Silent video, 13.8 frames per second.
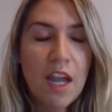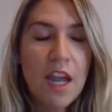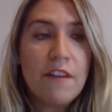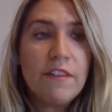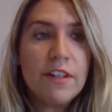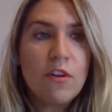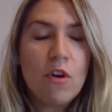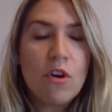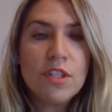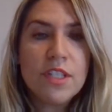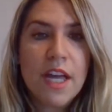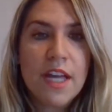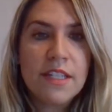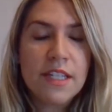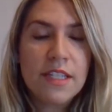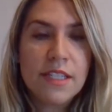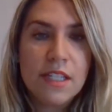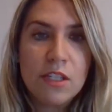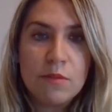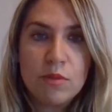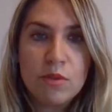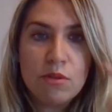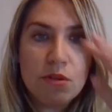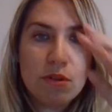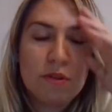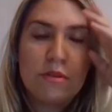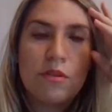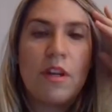Every course has a
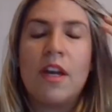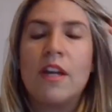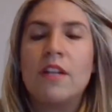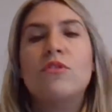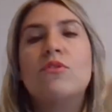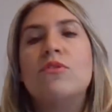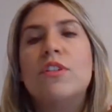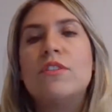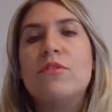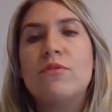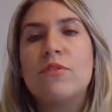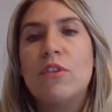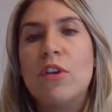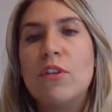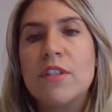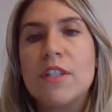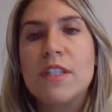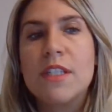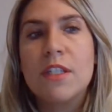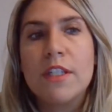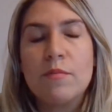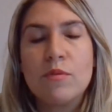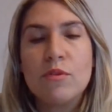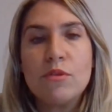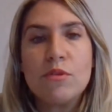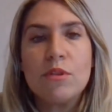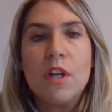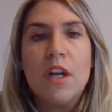syllabus, and you need to follow this
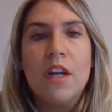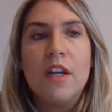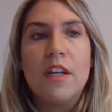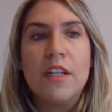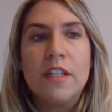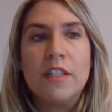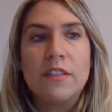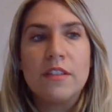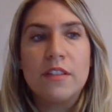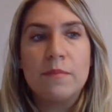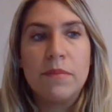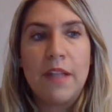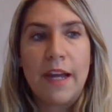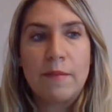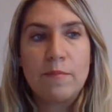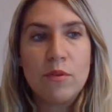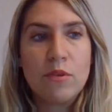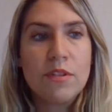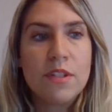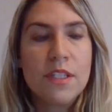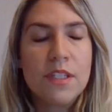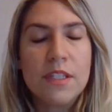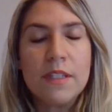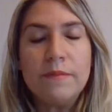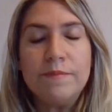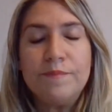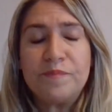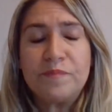syllabus in the Blackboard
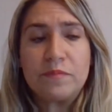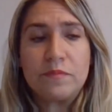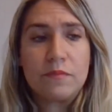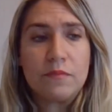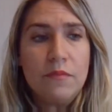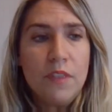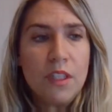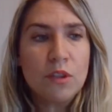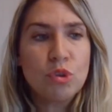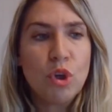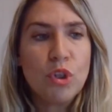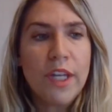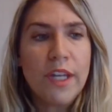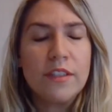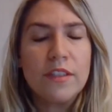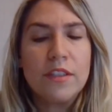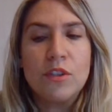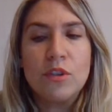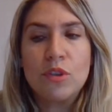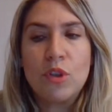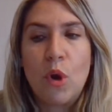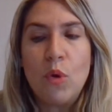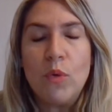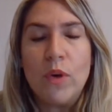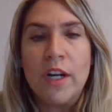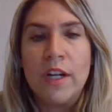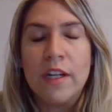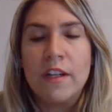system so that you
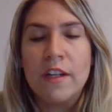know